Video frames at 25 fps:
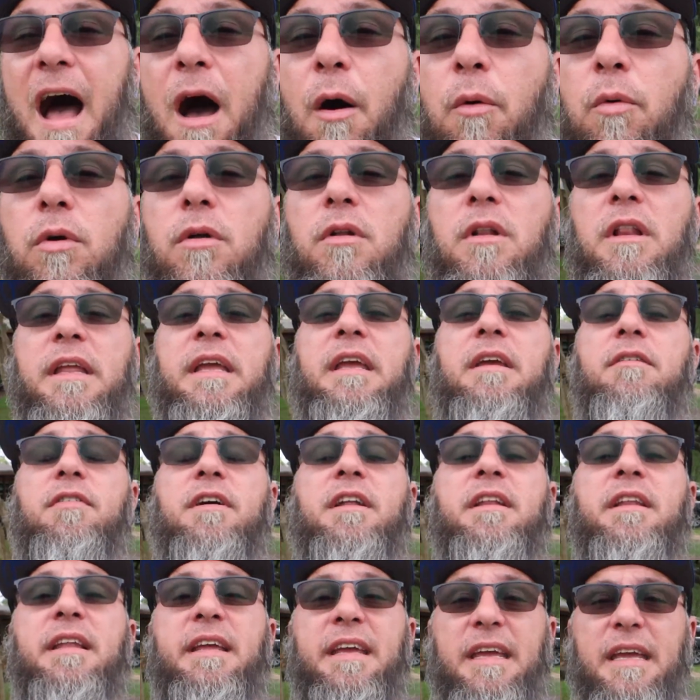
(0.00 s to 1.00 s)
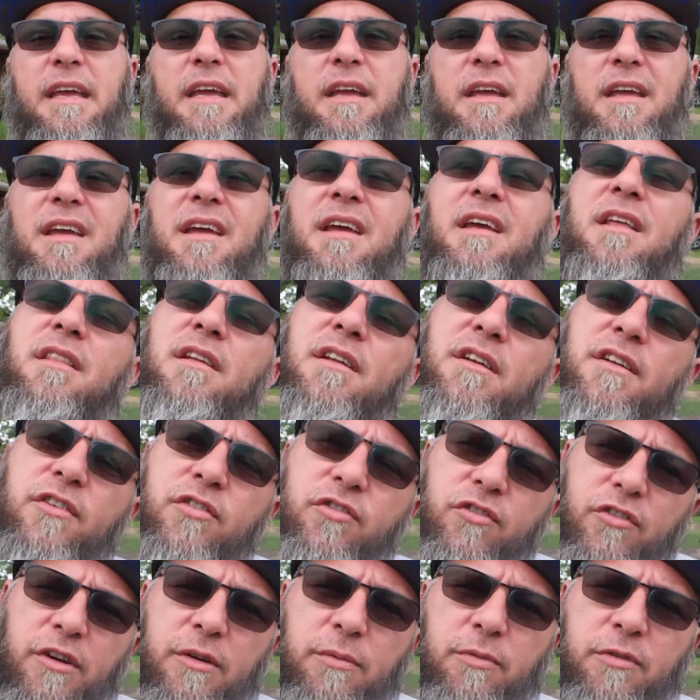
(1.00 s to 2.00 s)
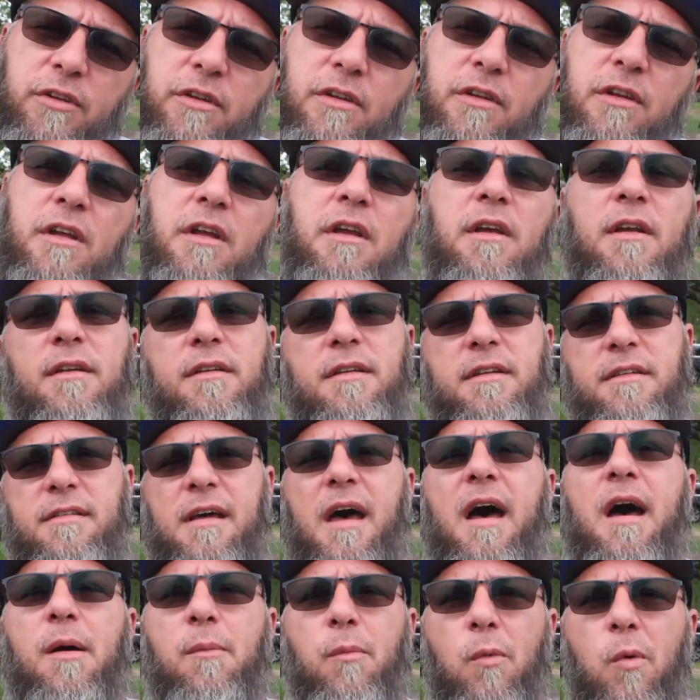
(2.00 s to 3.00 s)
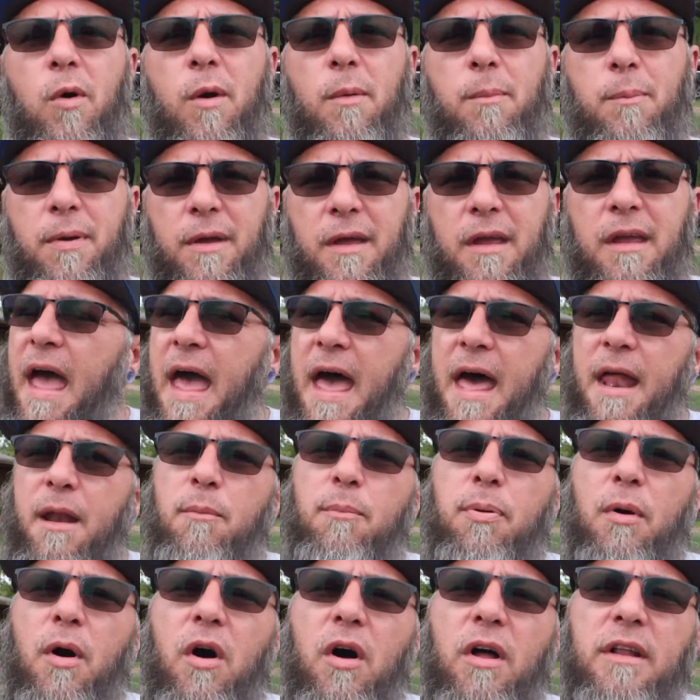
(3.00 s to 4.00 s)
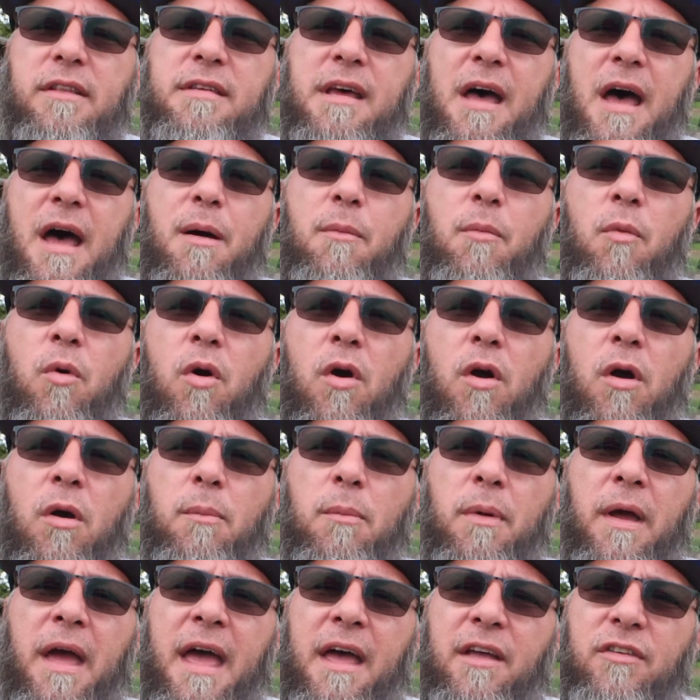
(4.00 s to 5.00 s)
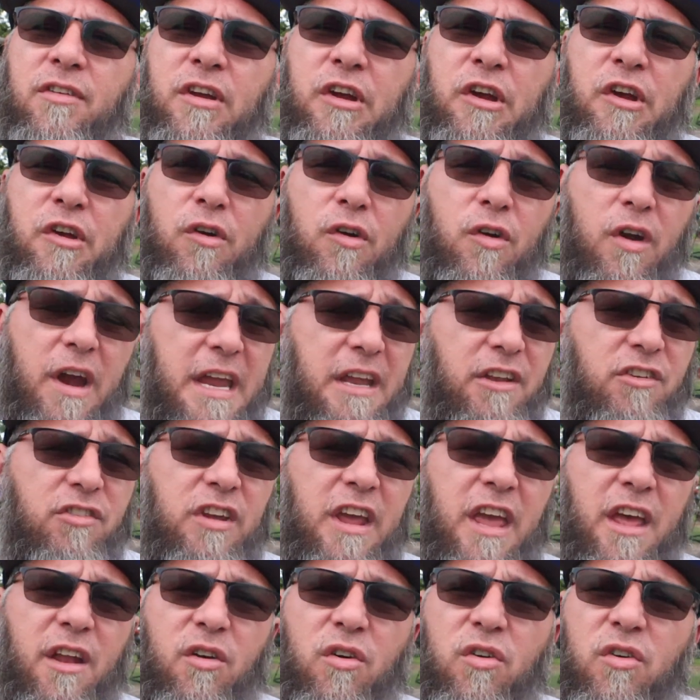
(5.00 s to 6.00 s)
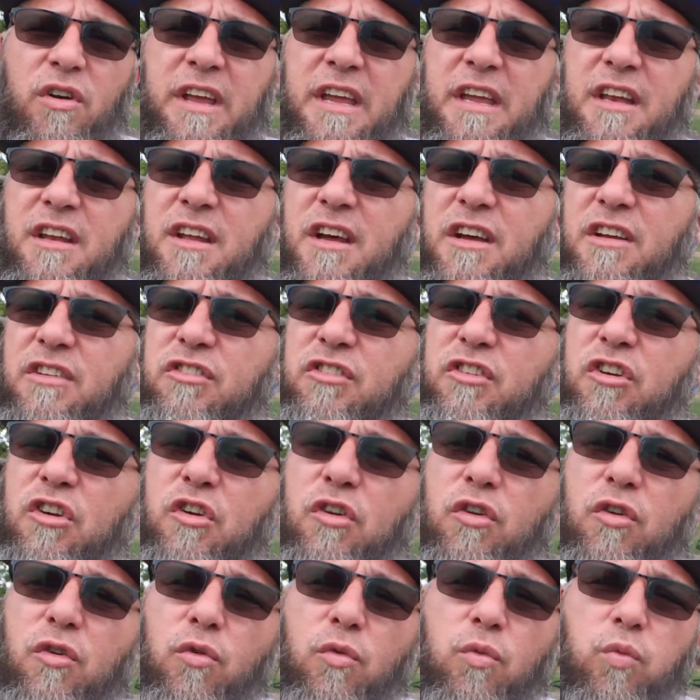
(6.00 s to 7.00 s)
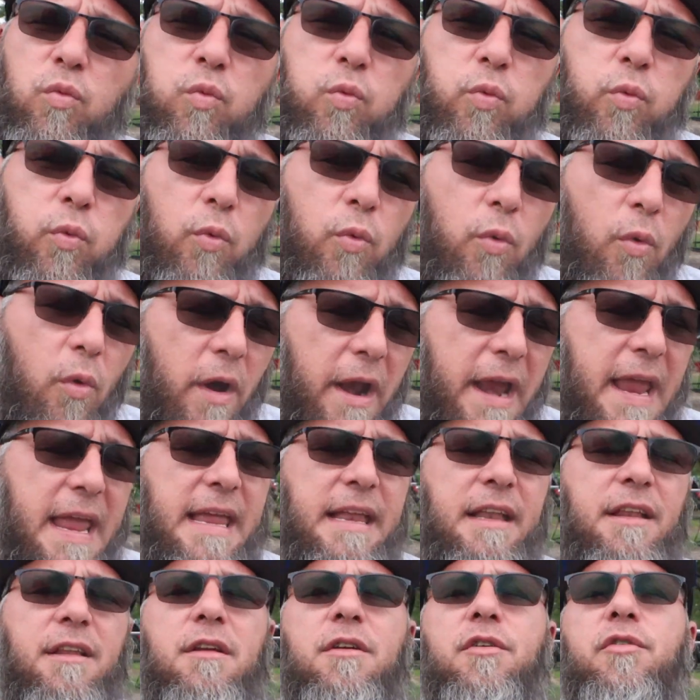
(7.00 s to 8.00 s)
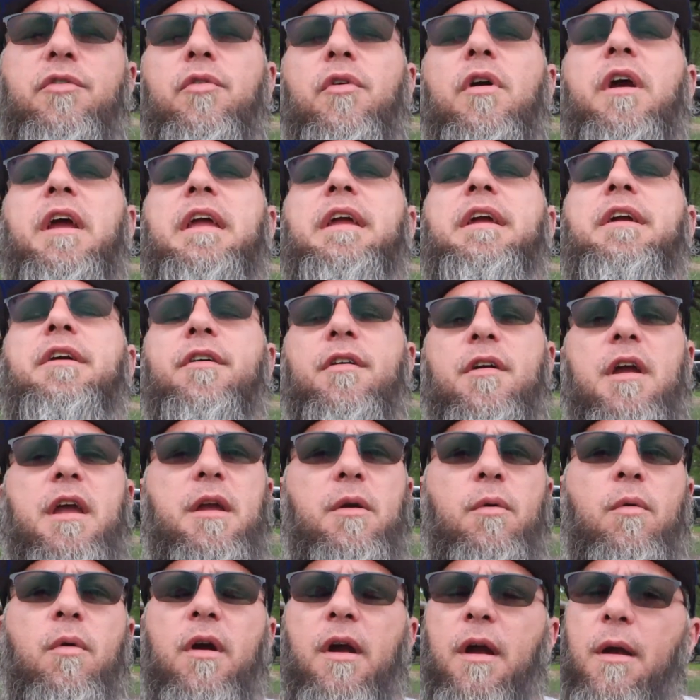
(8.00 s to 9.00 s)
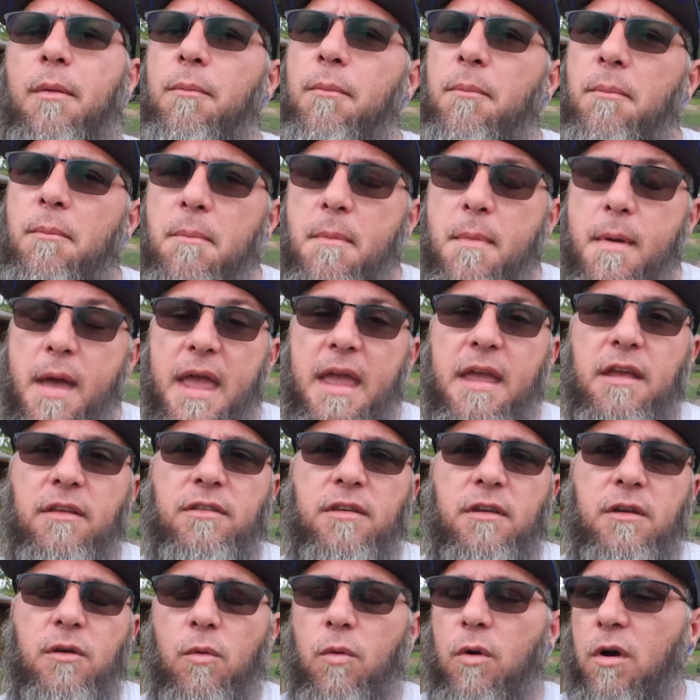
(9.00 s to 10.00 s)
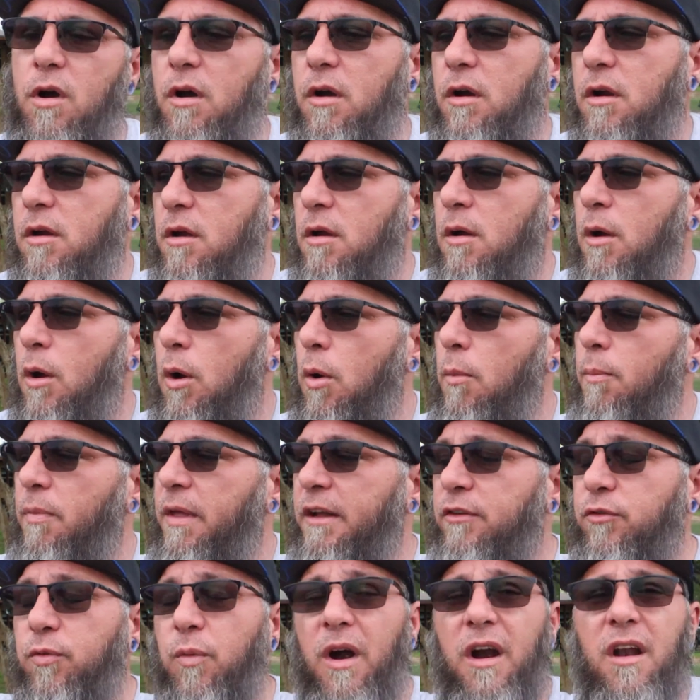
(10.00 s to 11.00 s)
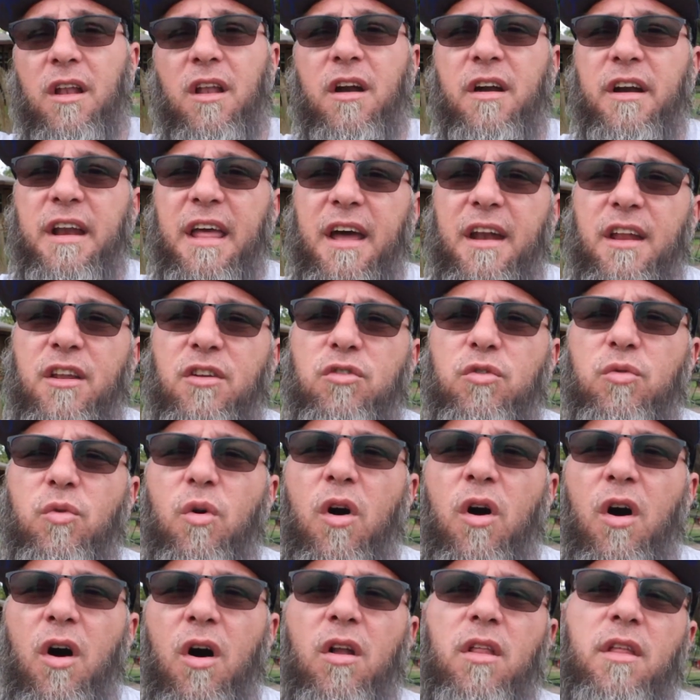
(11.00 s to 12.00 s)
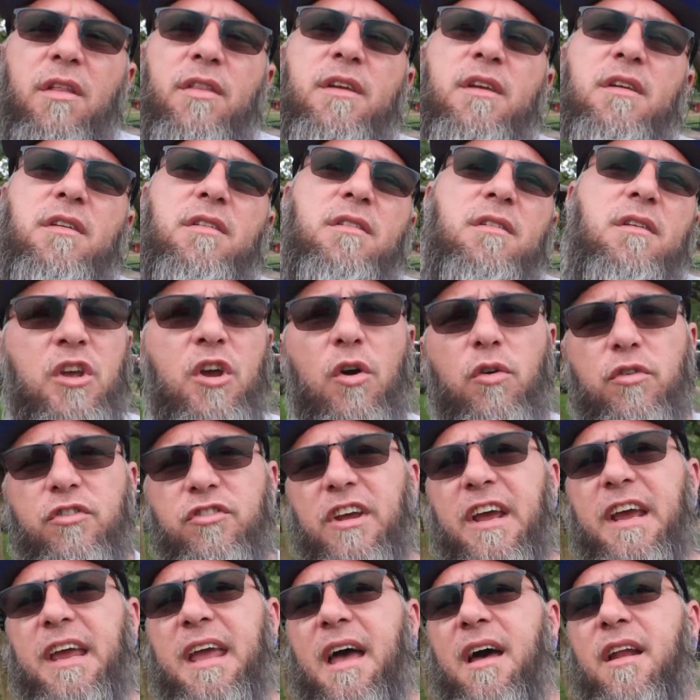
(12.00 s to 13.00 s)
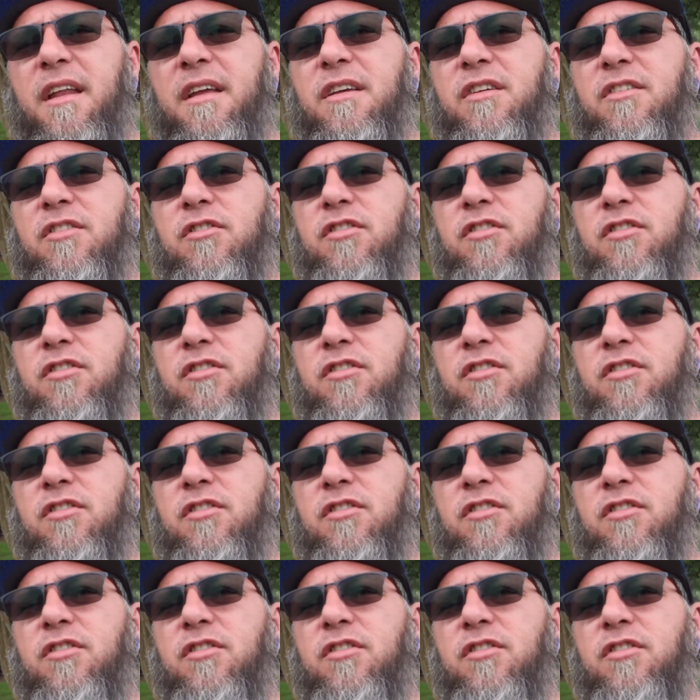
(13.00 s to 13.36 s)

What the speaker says: I will leave a link in the description to Time Warp Paint. Adam Paul at Time Warp has a great channel. He does great work, amazing work. That's where I learned how to do all of this. Go check out his